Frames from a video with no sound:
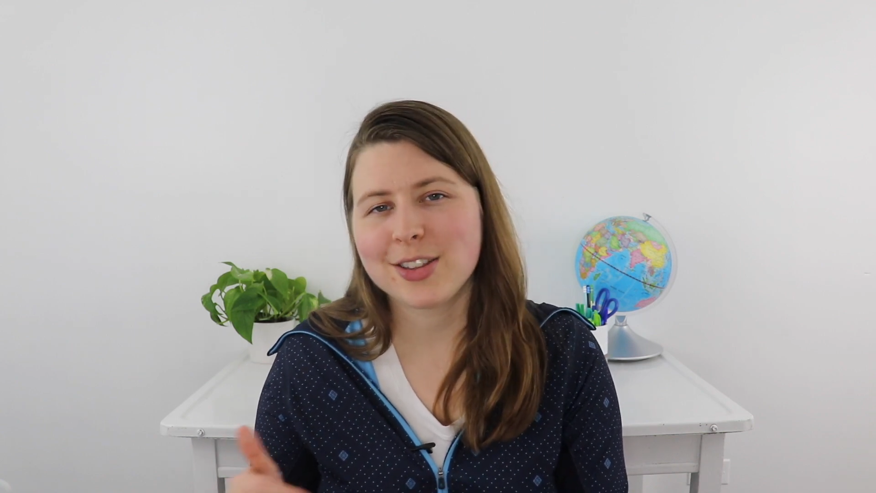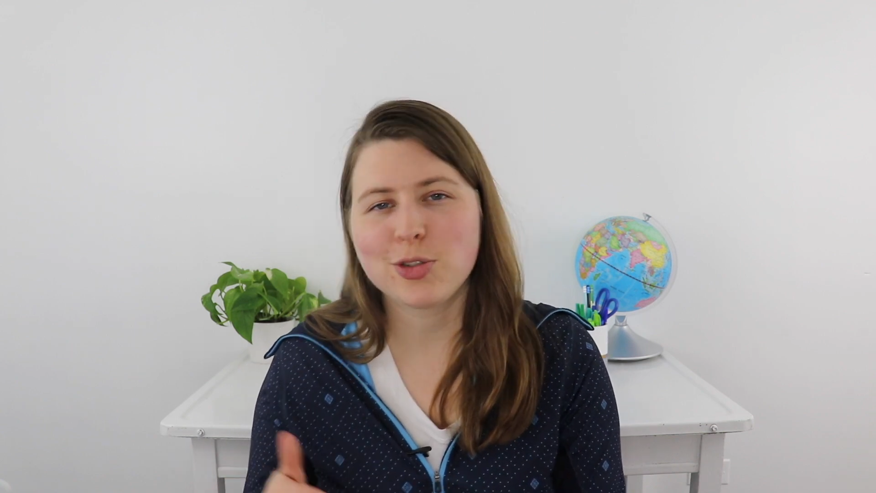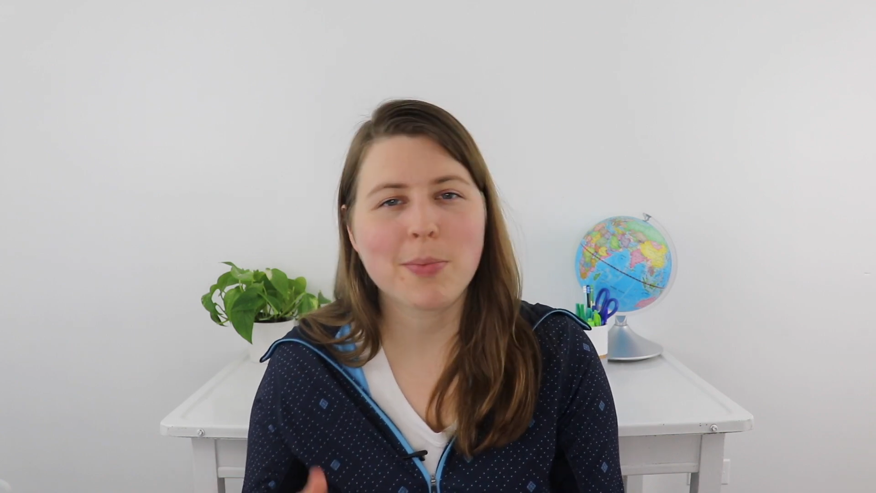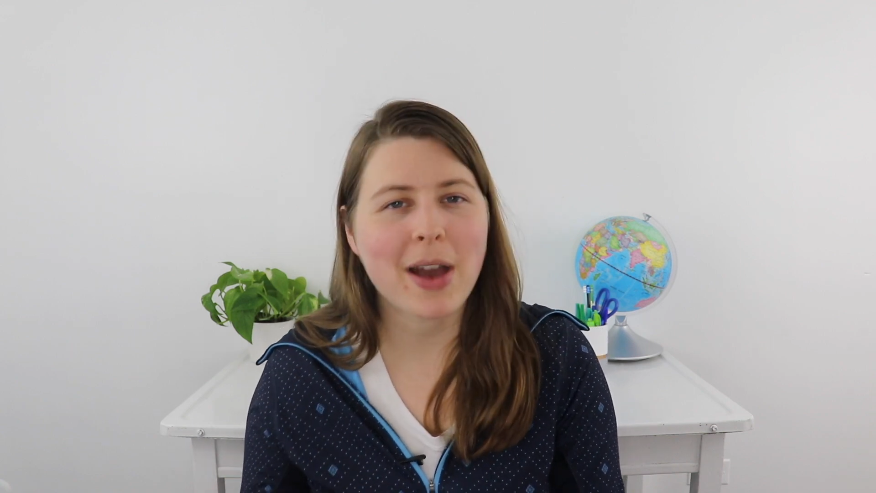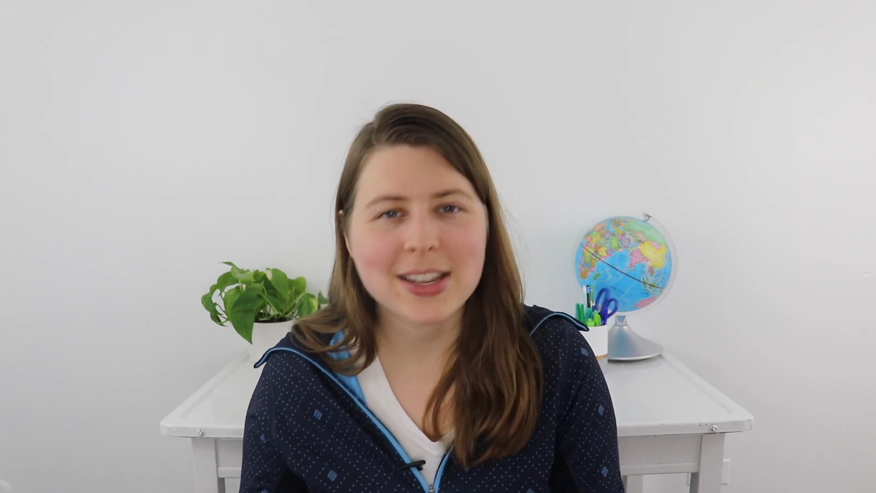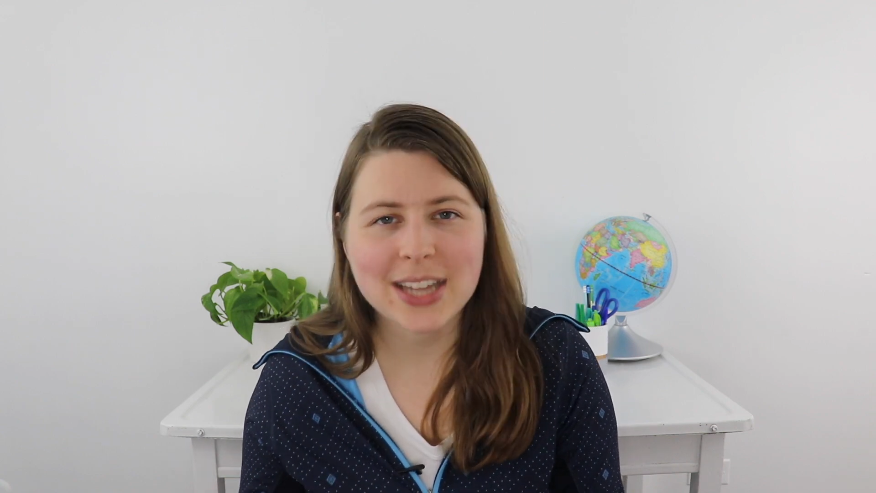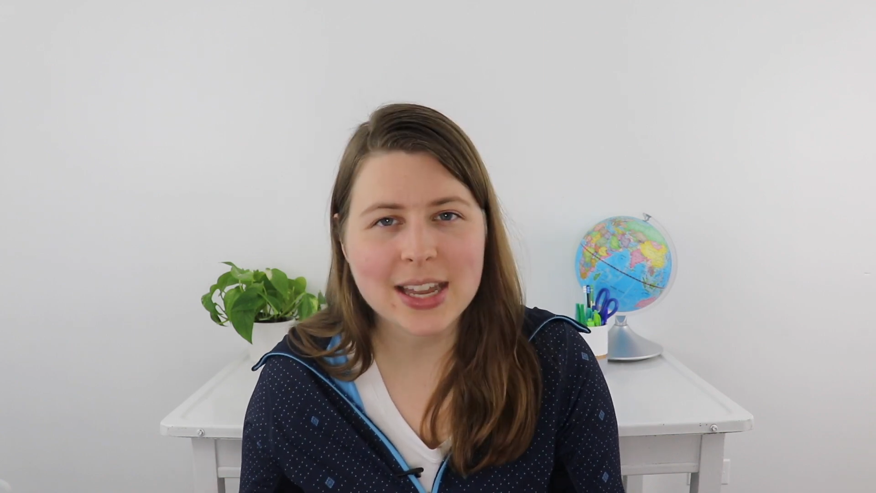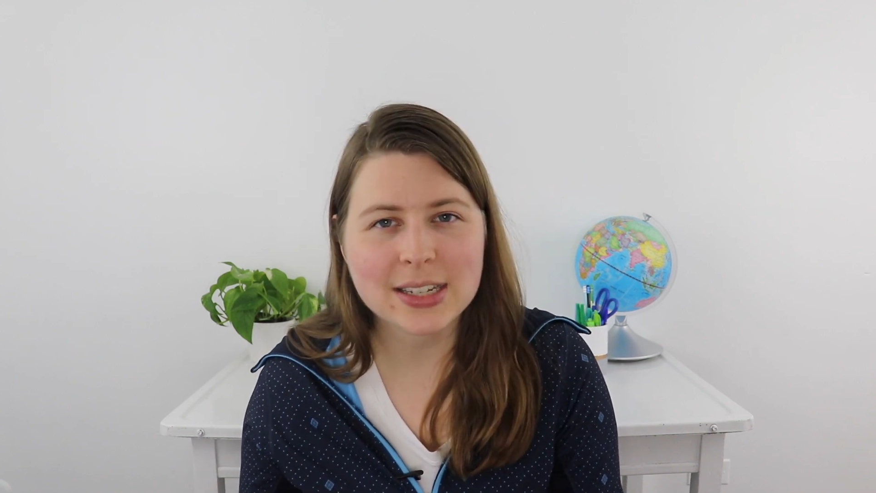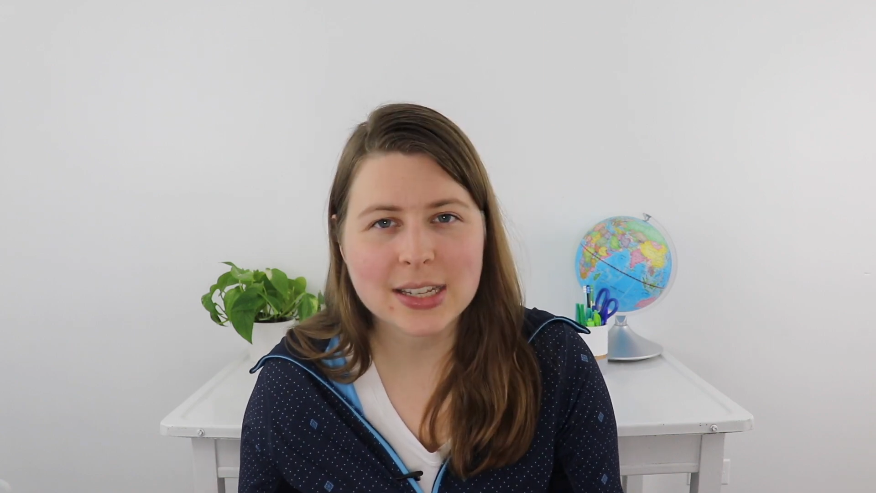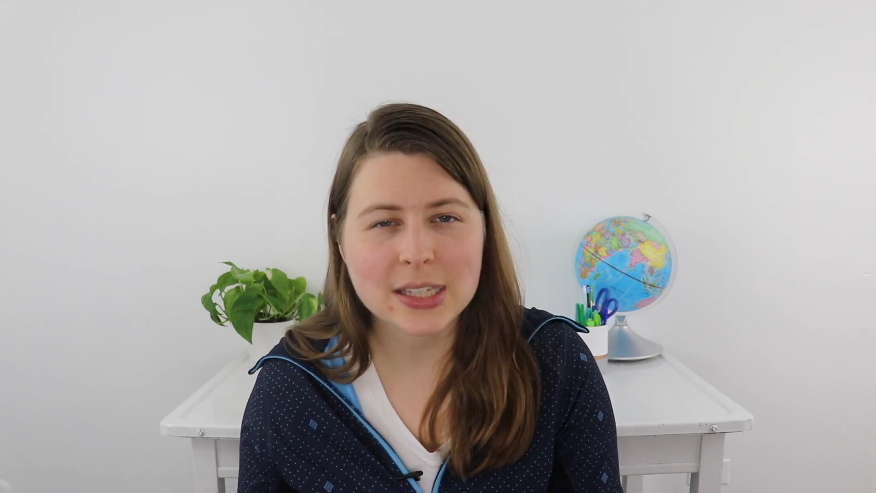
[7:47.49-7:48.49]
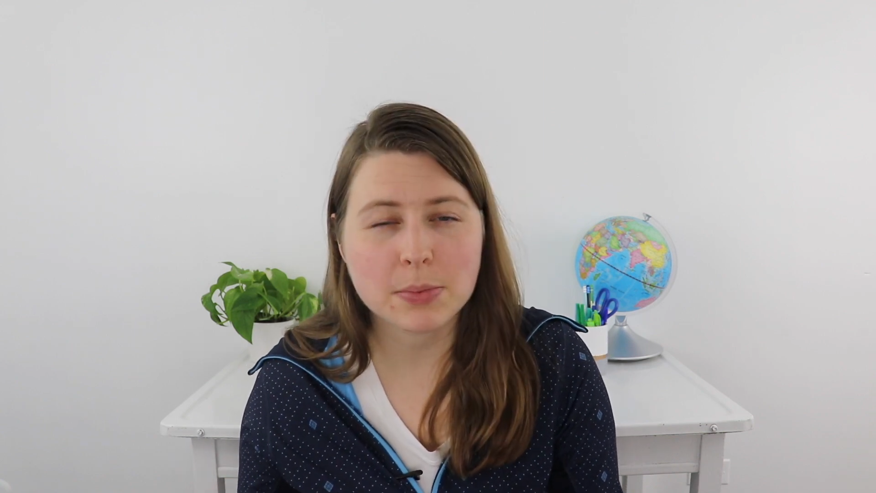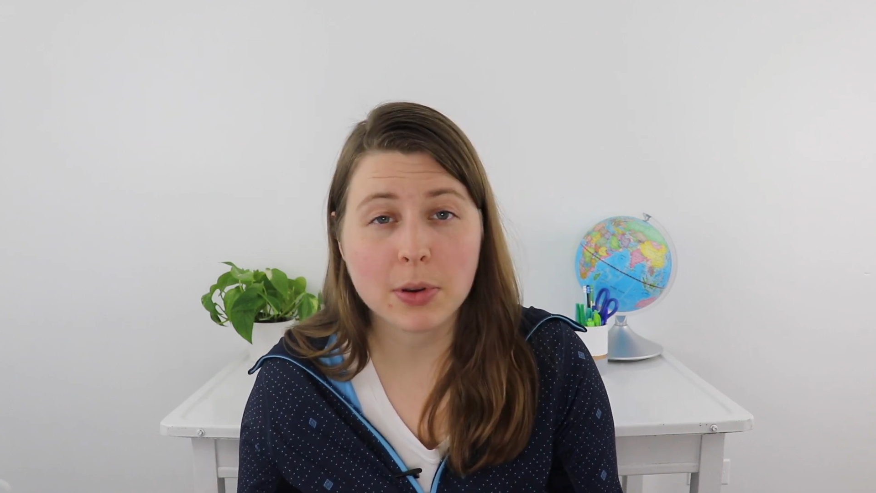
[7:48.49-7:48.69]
doing my attendance,